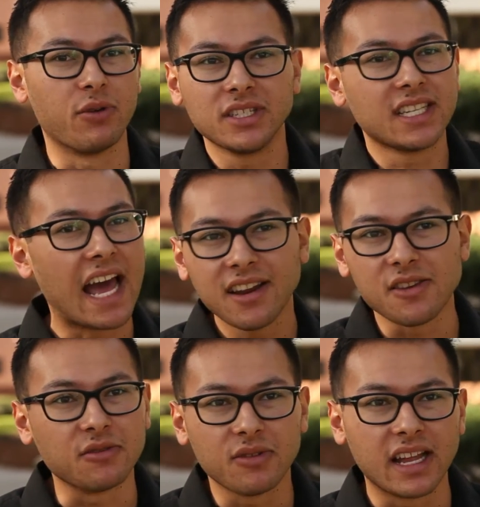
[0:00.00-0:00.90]
brings it out of
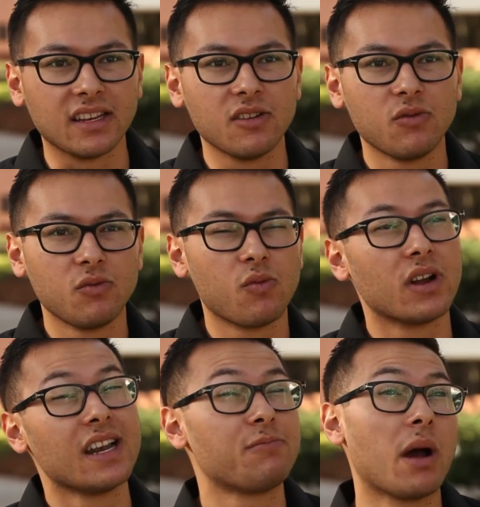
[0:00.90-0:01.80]
you. And
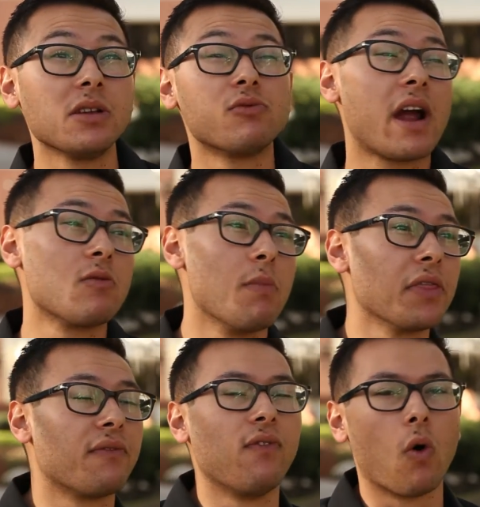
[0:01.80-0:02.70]
what probably around
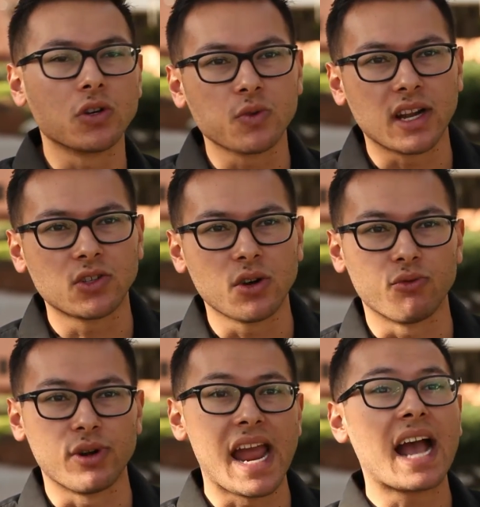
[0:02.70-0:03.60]
month four is when I started
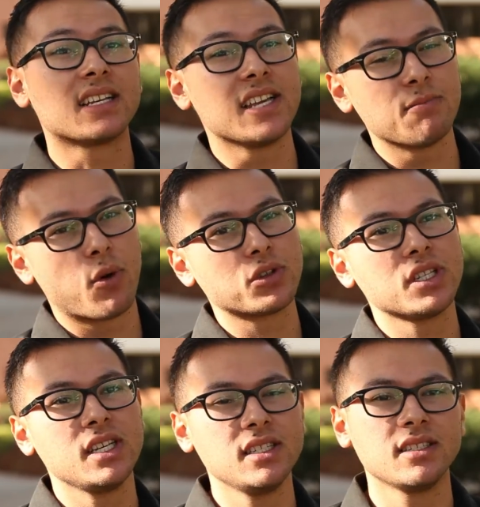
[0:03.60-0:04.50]
reacting in
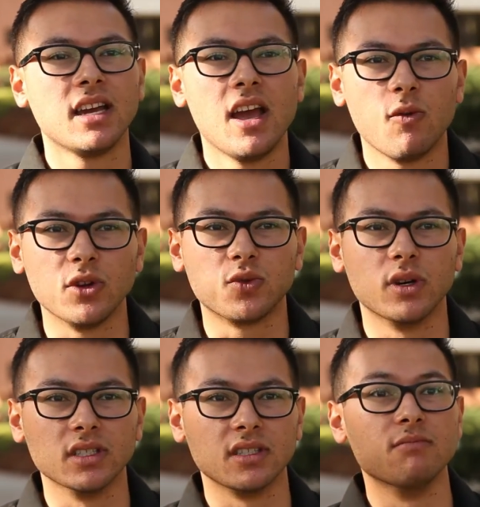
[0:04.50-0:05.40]
Portuguese, which
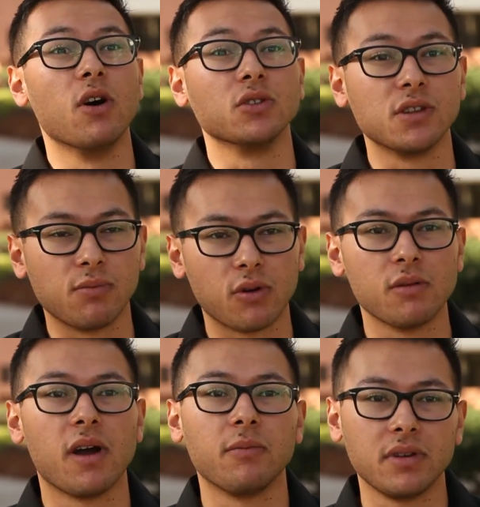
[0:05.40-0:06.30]
was the most important
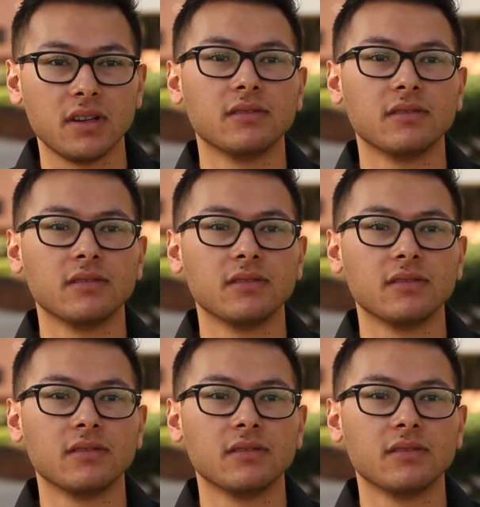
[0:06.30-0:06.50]
in my opinion.